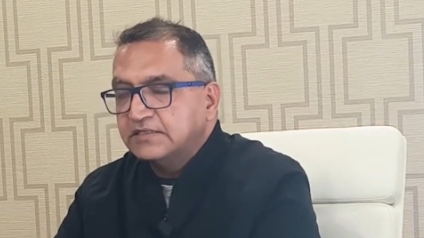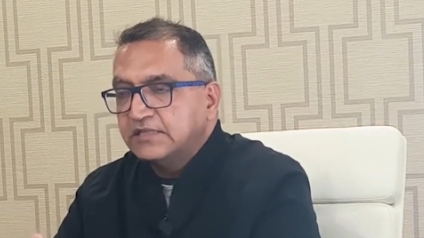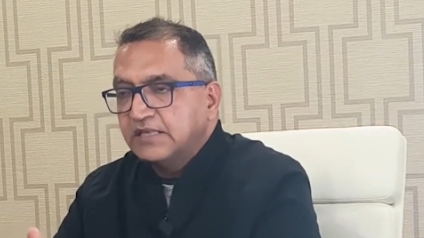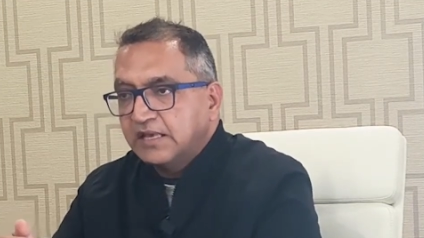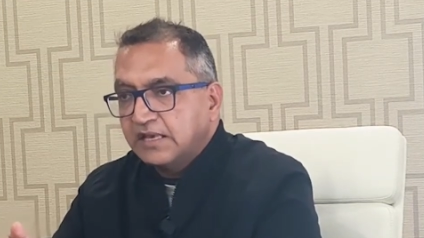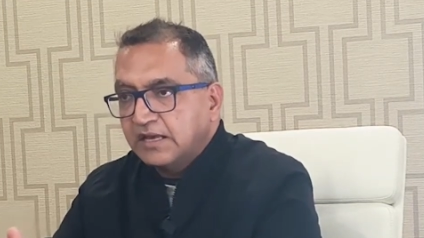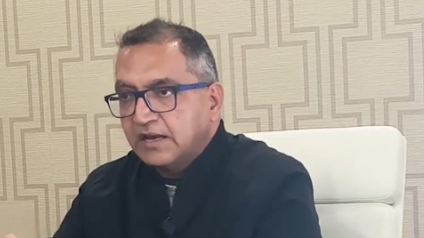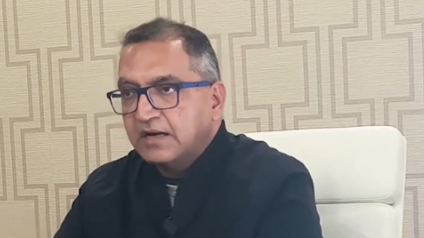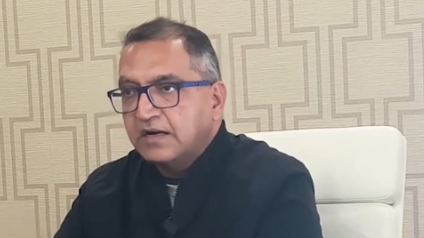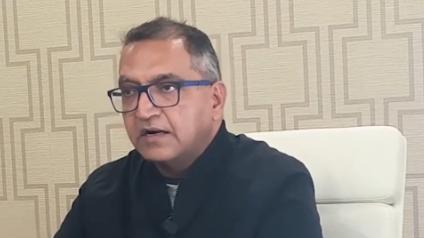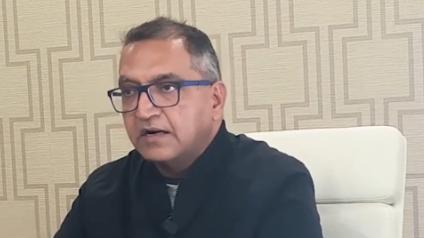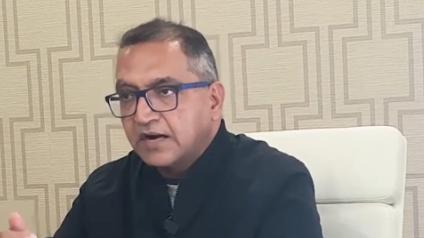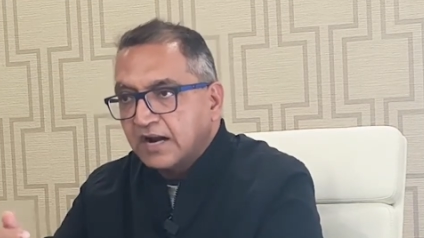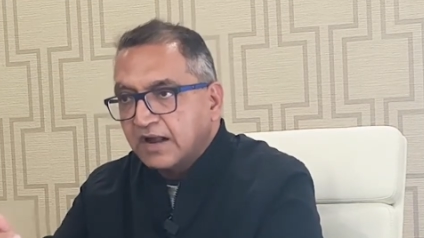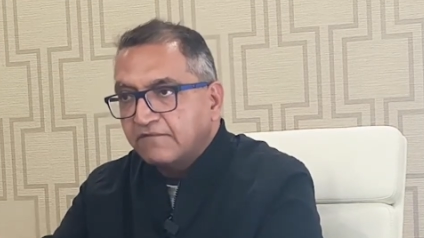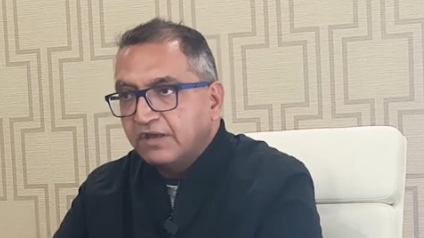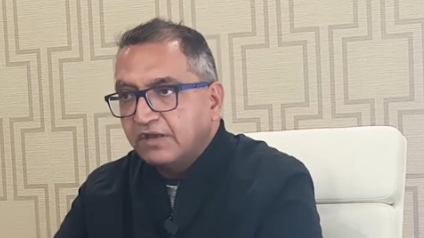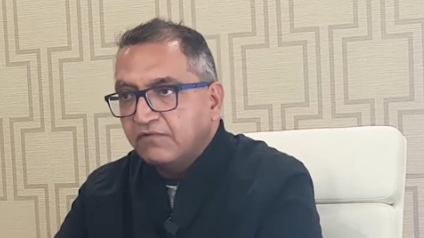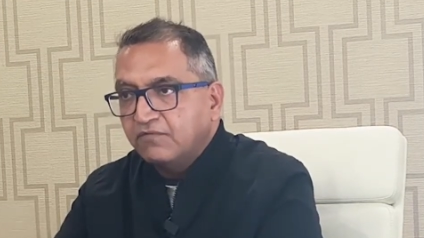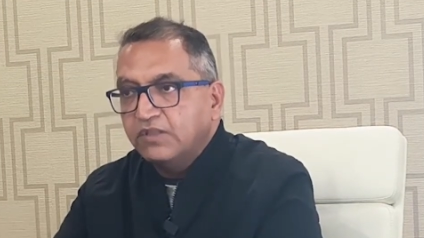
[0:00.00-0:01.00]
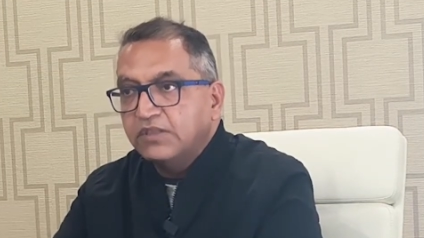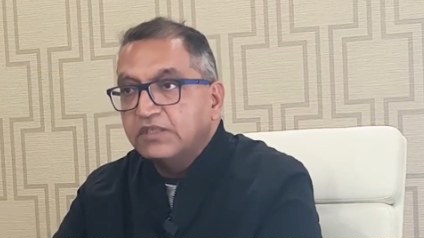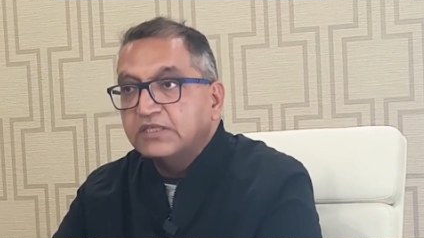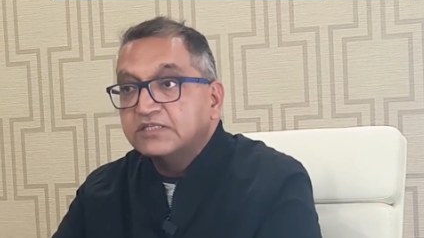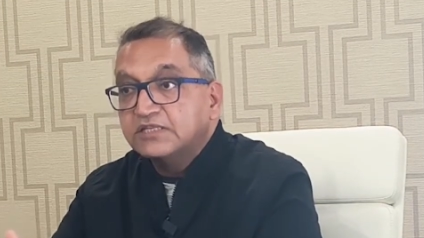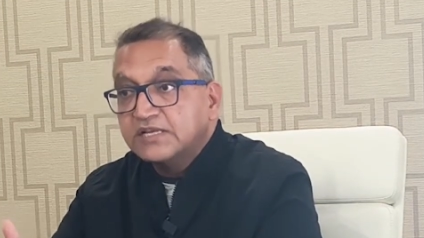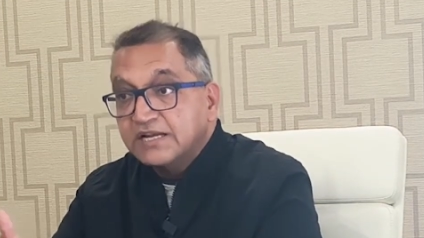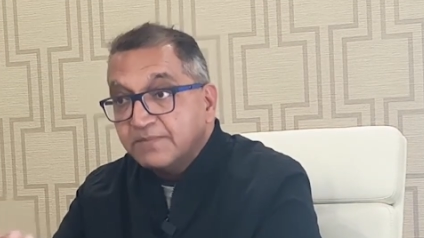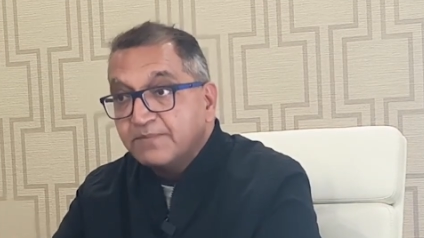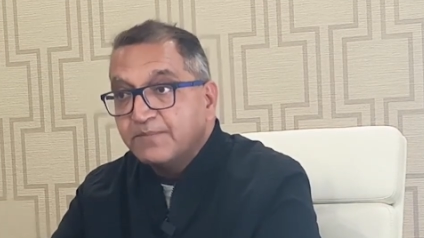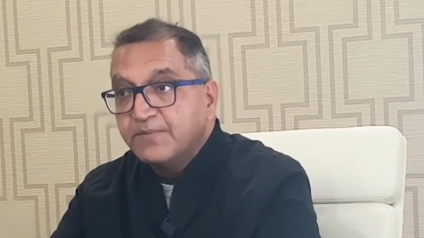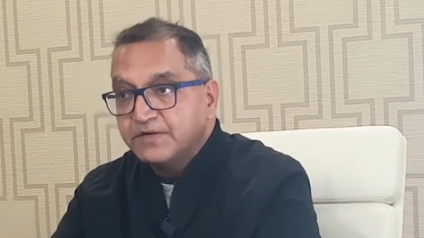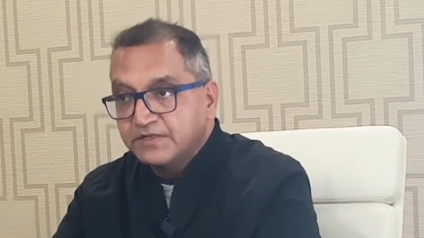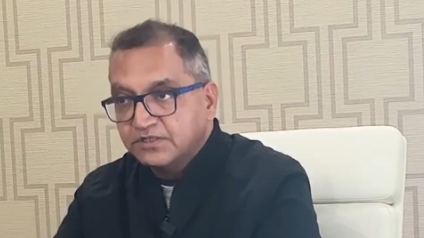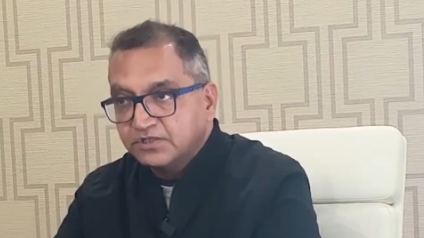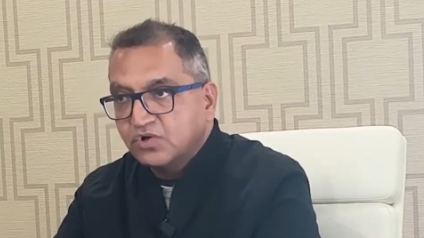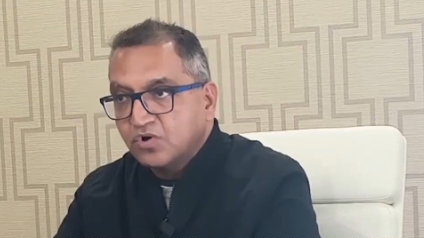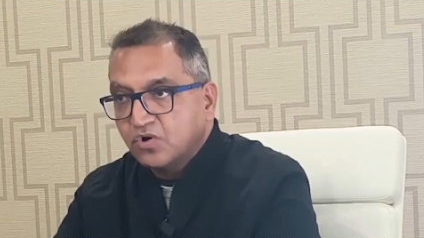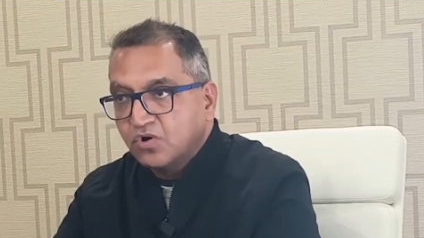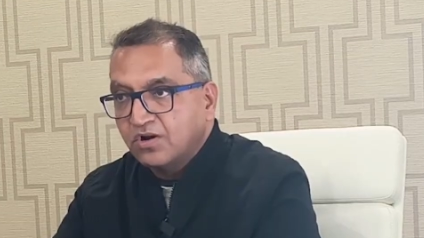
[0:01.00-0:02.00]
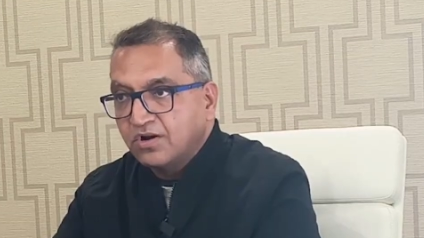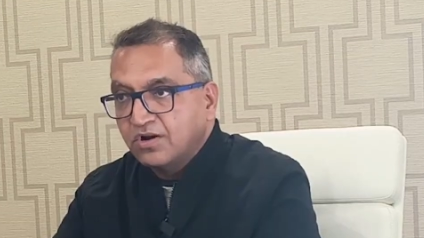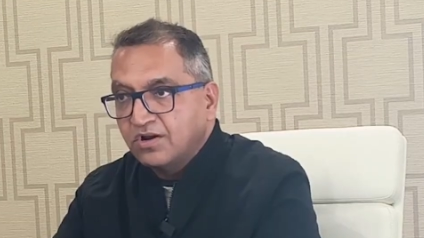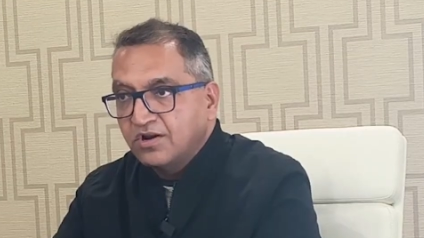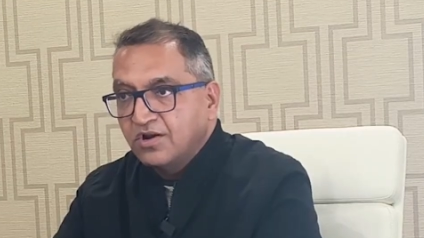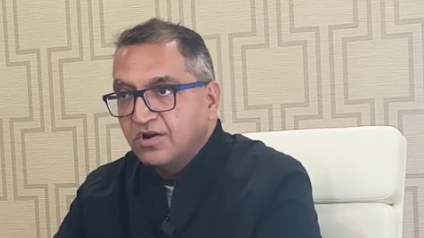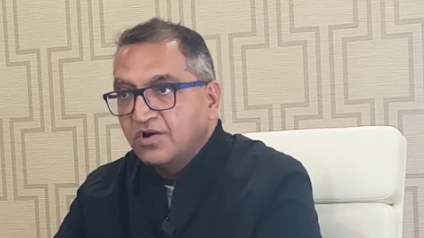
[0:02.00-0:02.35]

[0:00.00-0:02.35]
they are driving with slippers on,